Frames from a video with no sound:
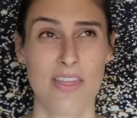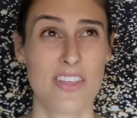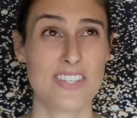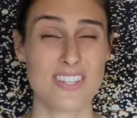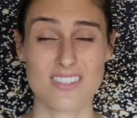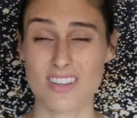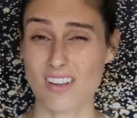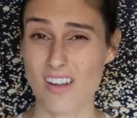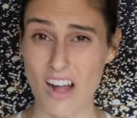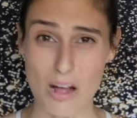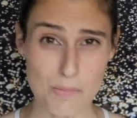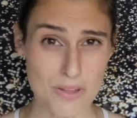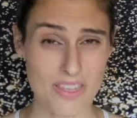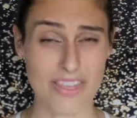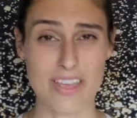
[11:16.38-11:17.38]
This is a
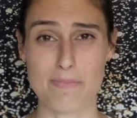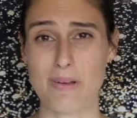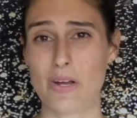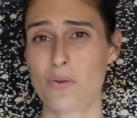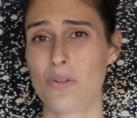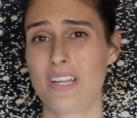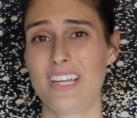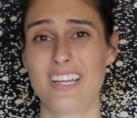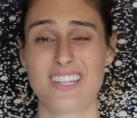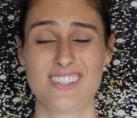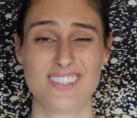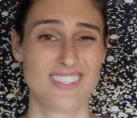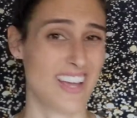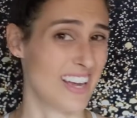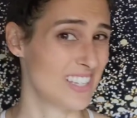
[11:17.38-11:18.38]
common theme, not only
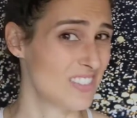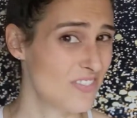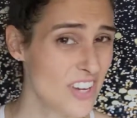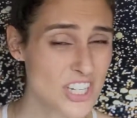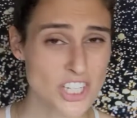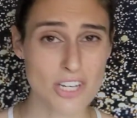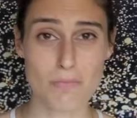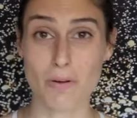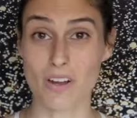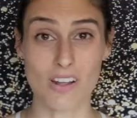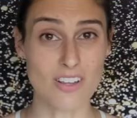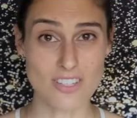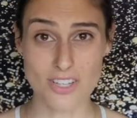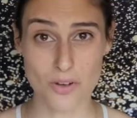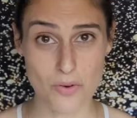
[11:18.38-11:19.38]
in science fiction, but
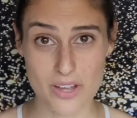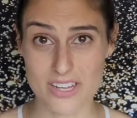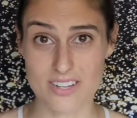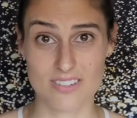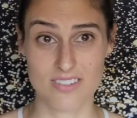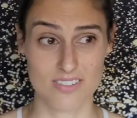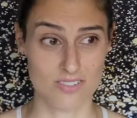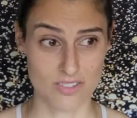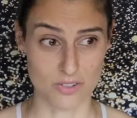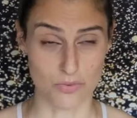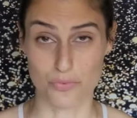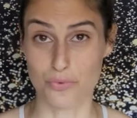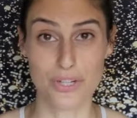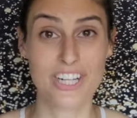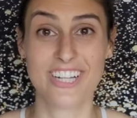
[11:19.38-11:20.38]
also in,
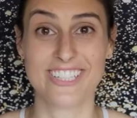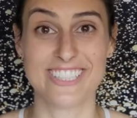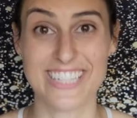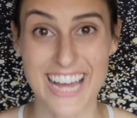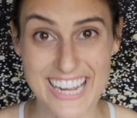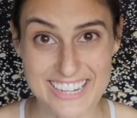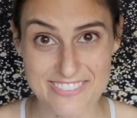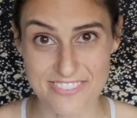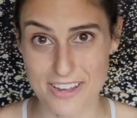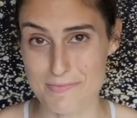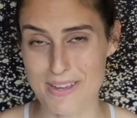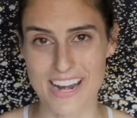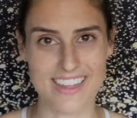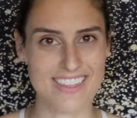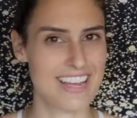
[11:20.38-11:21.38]
real life. I
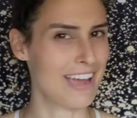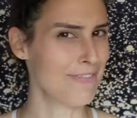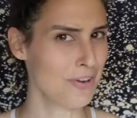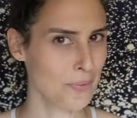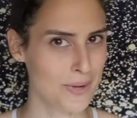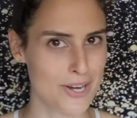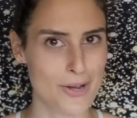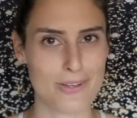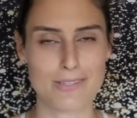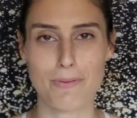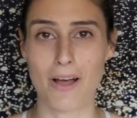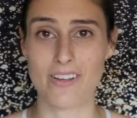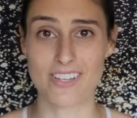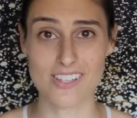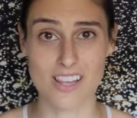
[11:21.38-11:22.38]
mean, I think everyone knows
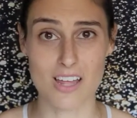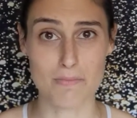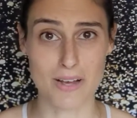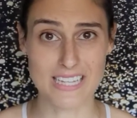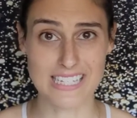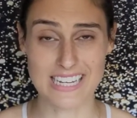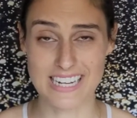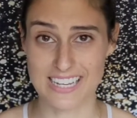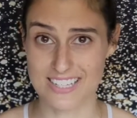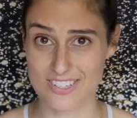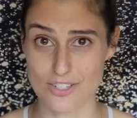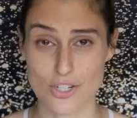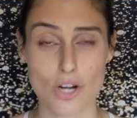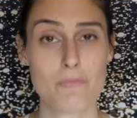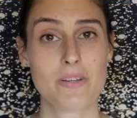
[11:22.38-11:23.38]
about Elon Musk and his
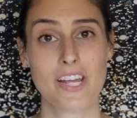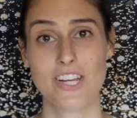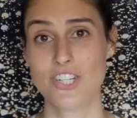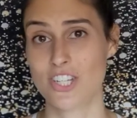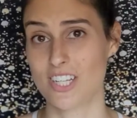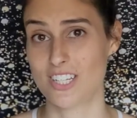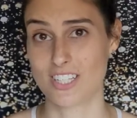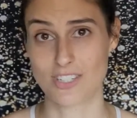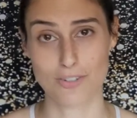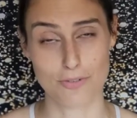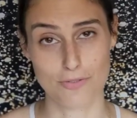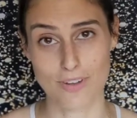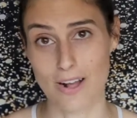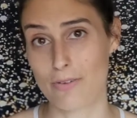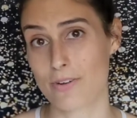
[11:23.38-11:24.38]
determination to
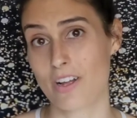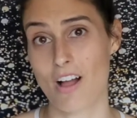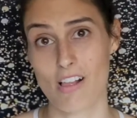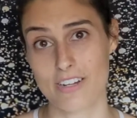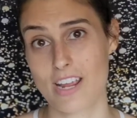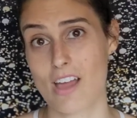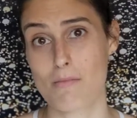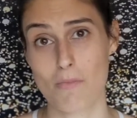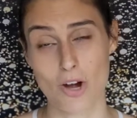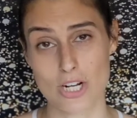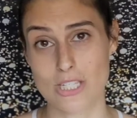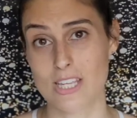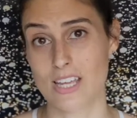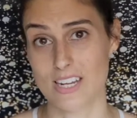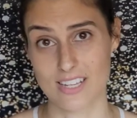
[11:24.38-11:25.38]
found a colony on
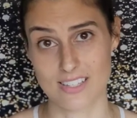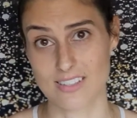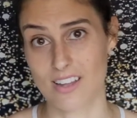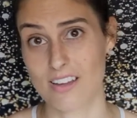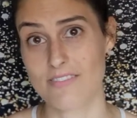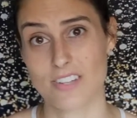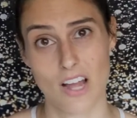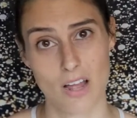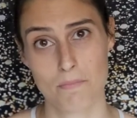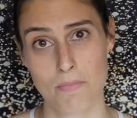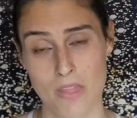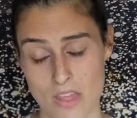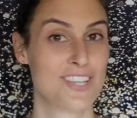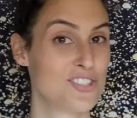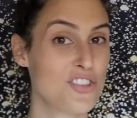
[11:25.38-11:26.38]
Mars in his lifetime.
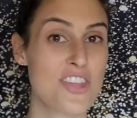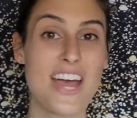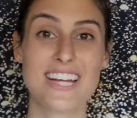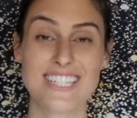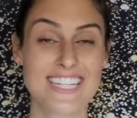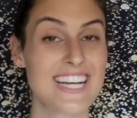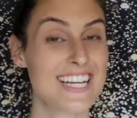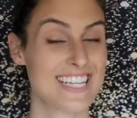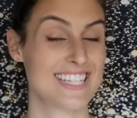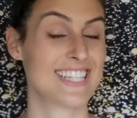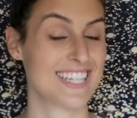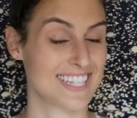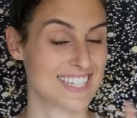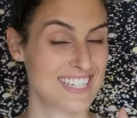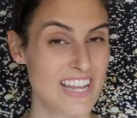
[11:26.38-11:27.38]
So the idea is
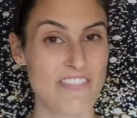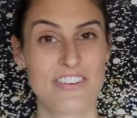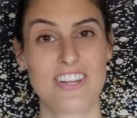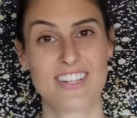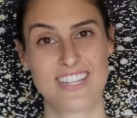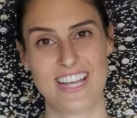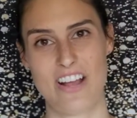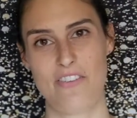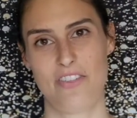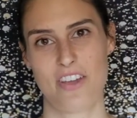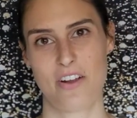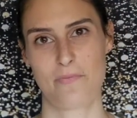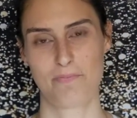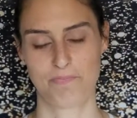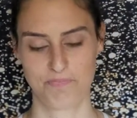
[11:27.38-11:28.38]
definitely out
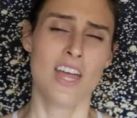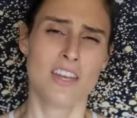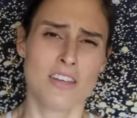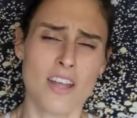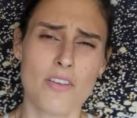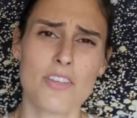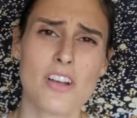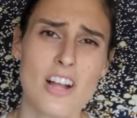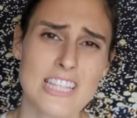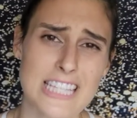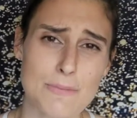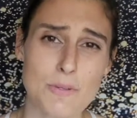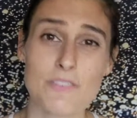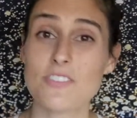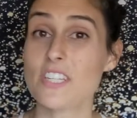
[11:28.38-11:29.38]
there. Now, the
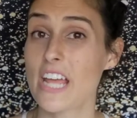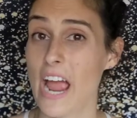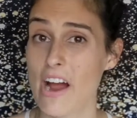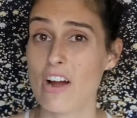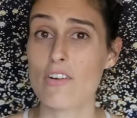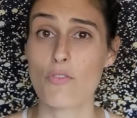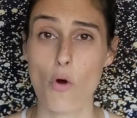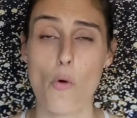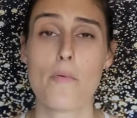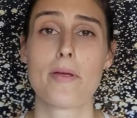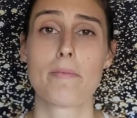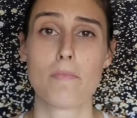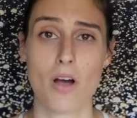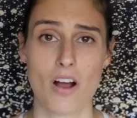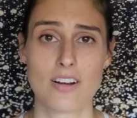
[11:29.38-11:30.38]
concept of
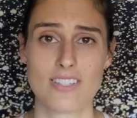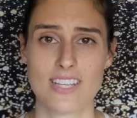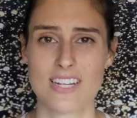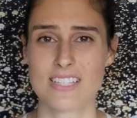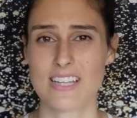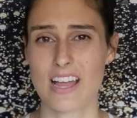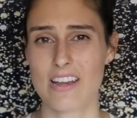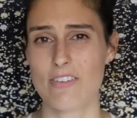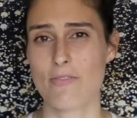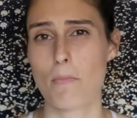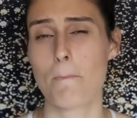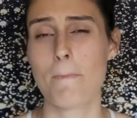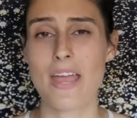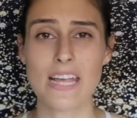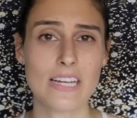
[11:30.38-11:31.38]
terraforming Mars, that is kind of
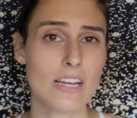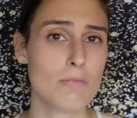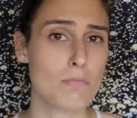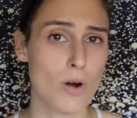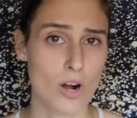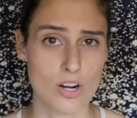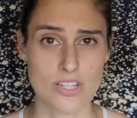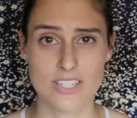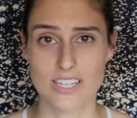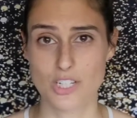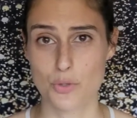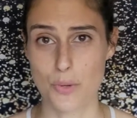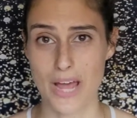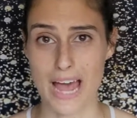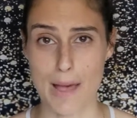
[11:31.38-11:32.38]
making Mars
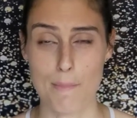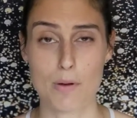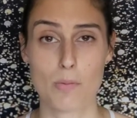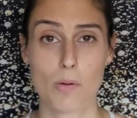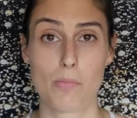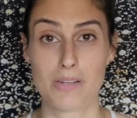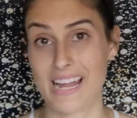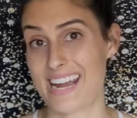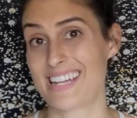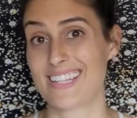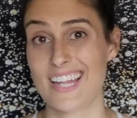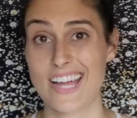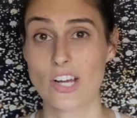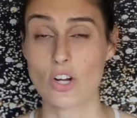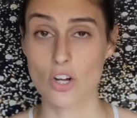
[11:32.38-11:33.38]
into a habitable planet
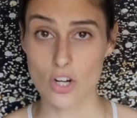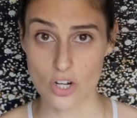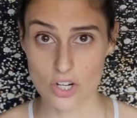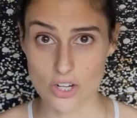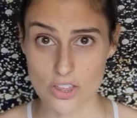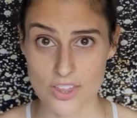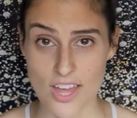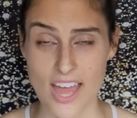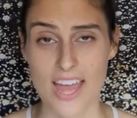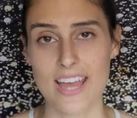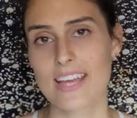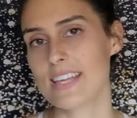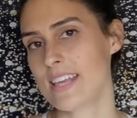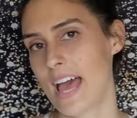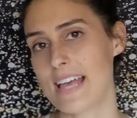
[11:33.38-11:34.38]
like Earth,
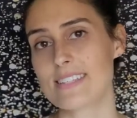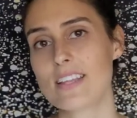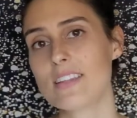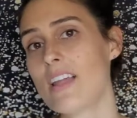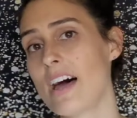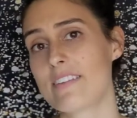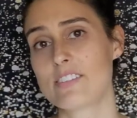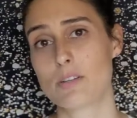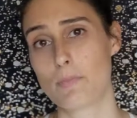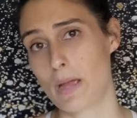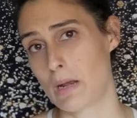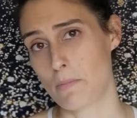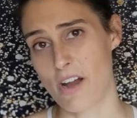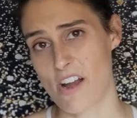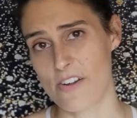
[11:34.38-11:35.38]
it has a lot of
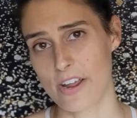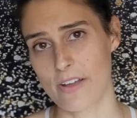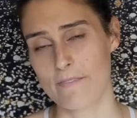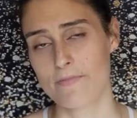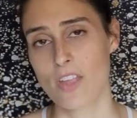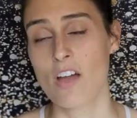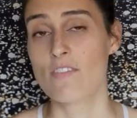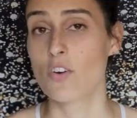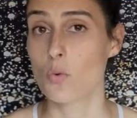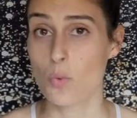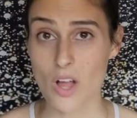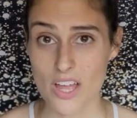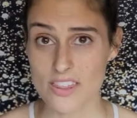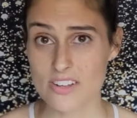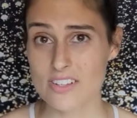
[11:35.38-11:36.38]
debate around it. For
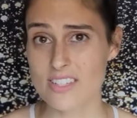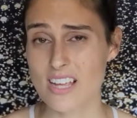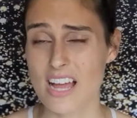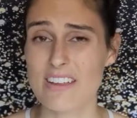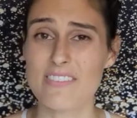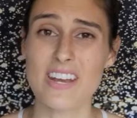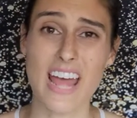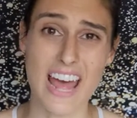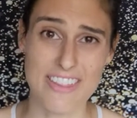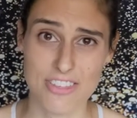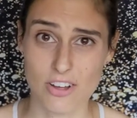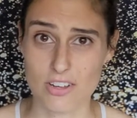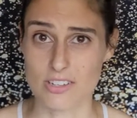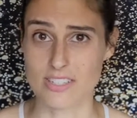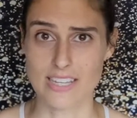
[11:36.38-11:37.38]
one, there's kind of an
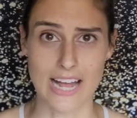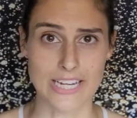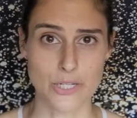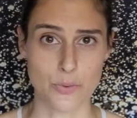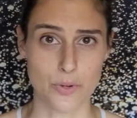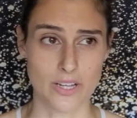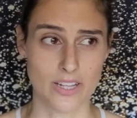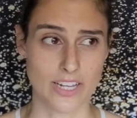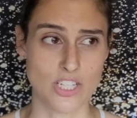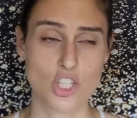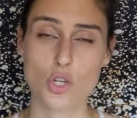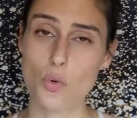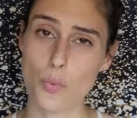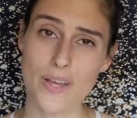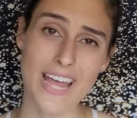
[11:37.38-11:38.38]
ethical side to it. Like,
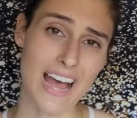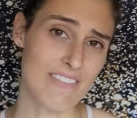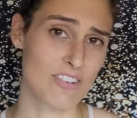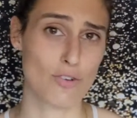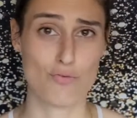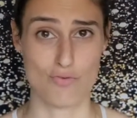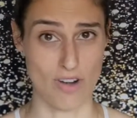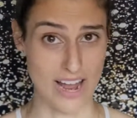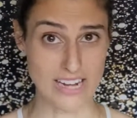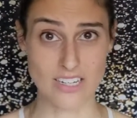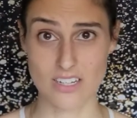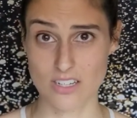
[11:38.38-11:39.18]
do we have a right